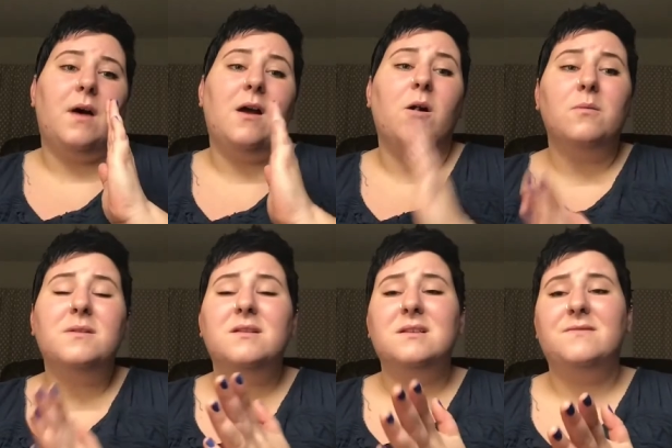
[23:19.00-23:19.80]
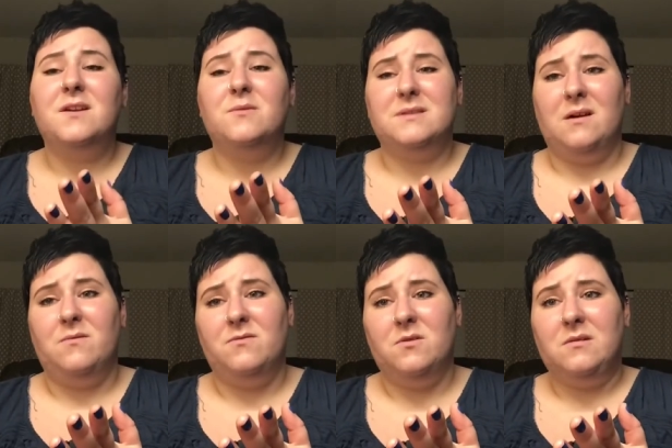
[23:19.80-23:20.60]
i hope that this video was
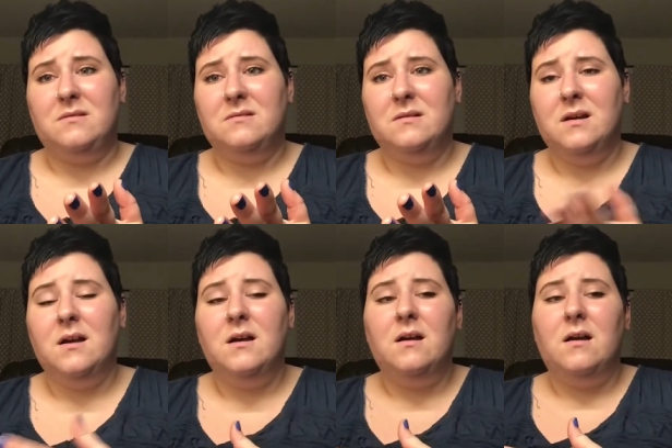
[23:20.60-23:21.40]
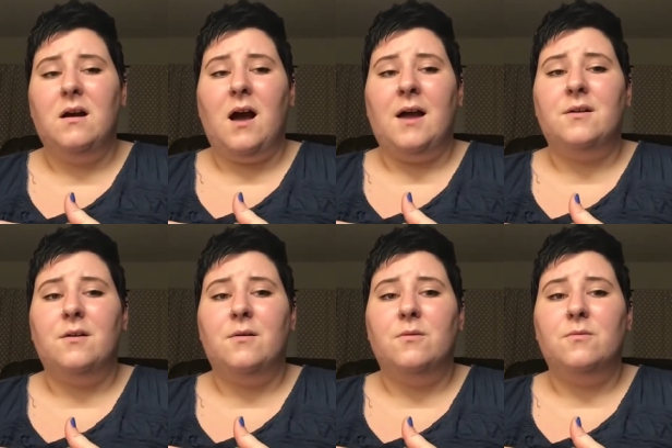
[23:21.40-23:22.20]
helpful i
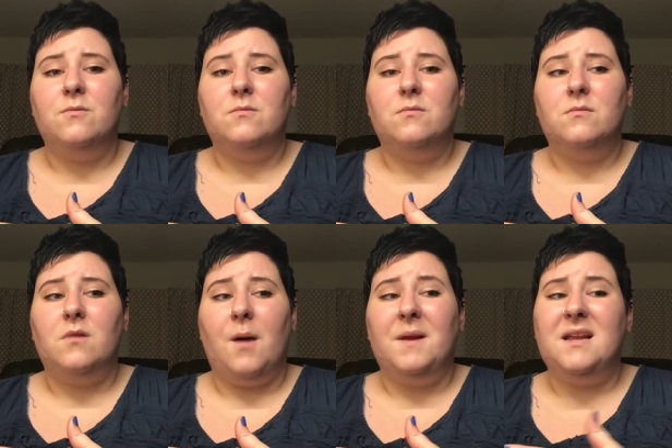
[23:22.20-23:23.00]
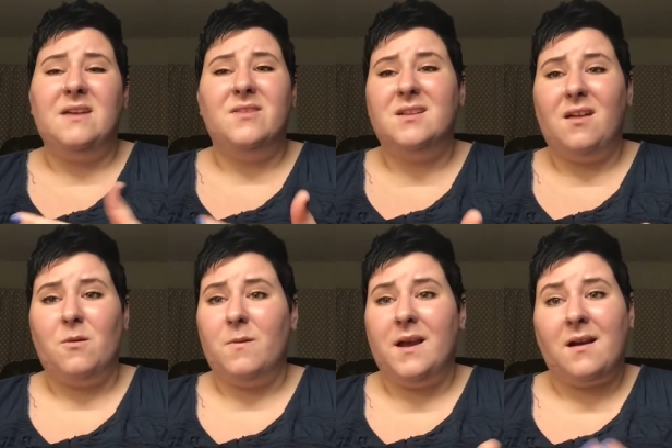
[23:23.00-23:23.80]
know I mean, even the other
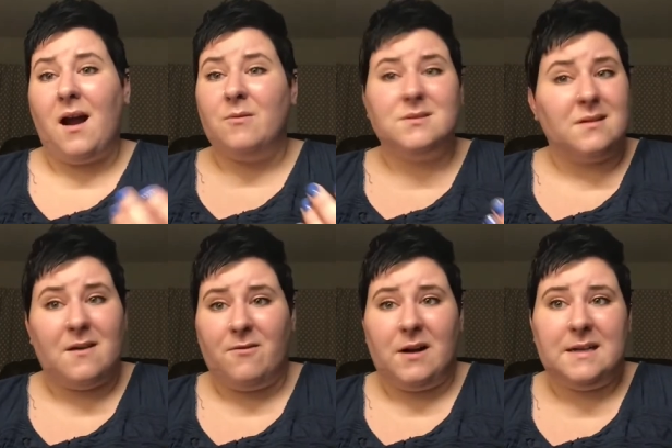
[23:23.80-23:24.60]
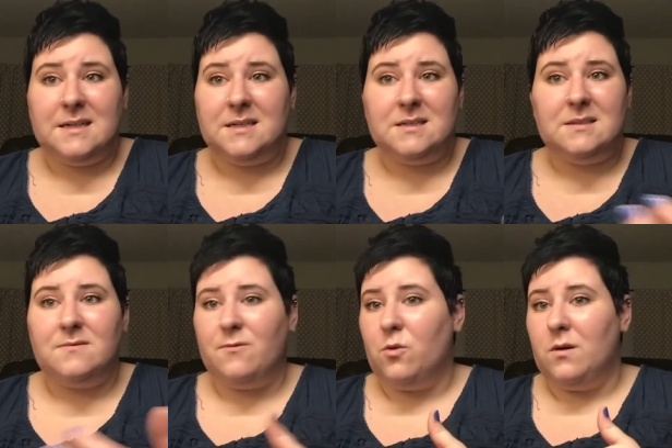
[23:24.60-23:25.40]
week, I was looking for ideas
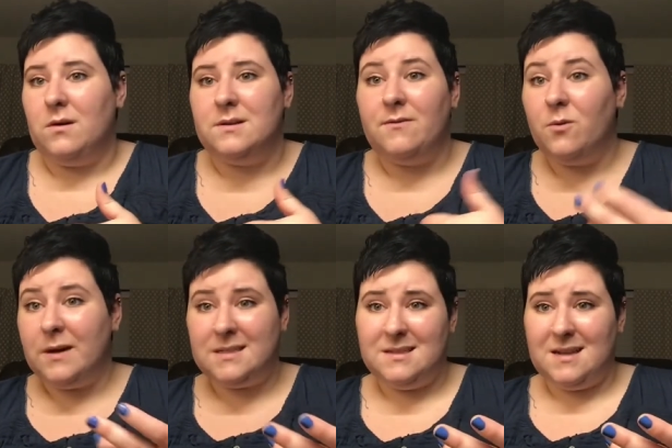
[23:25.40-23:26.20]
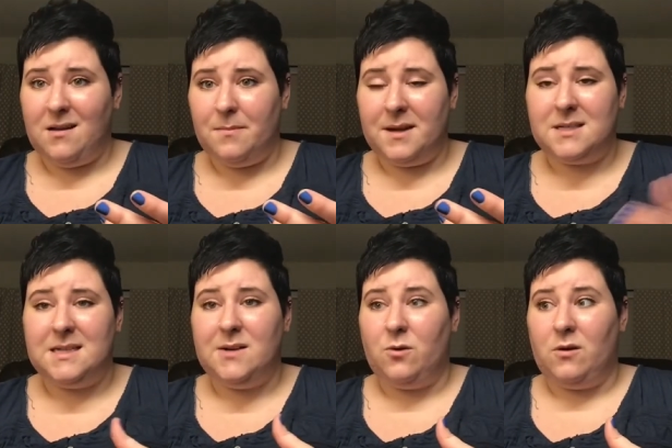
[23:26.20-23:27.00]
for different ways to style a pixie
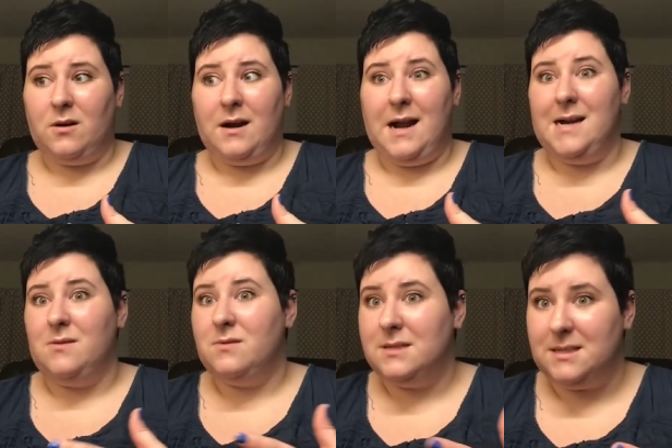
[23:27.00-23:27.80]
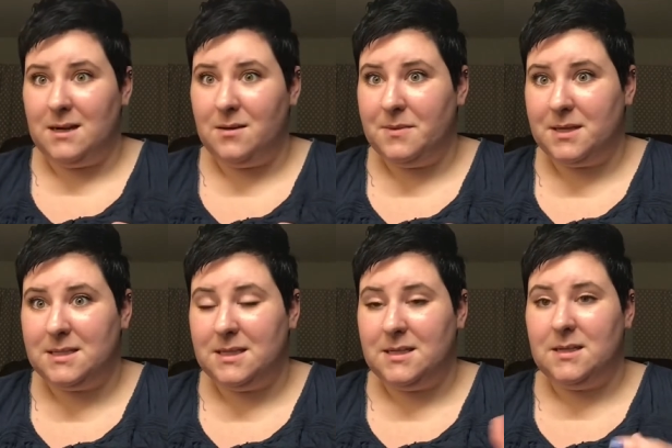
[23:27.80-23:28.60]
or how to style a
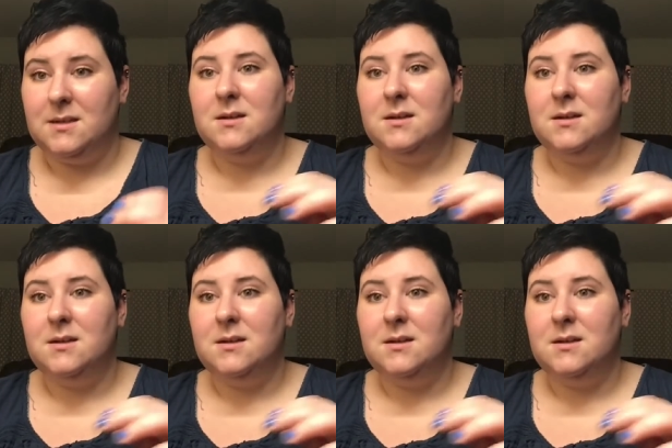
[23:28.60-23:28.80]
pixie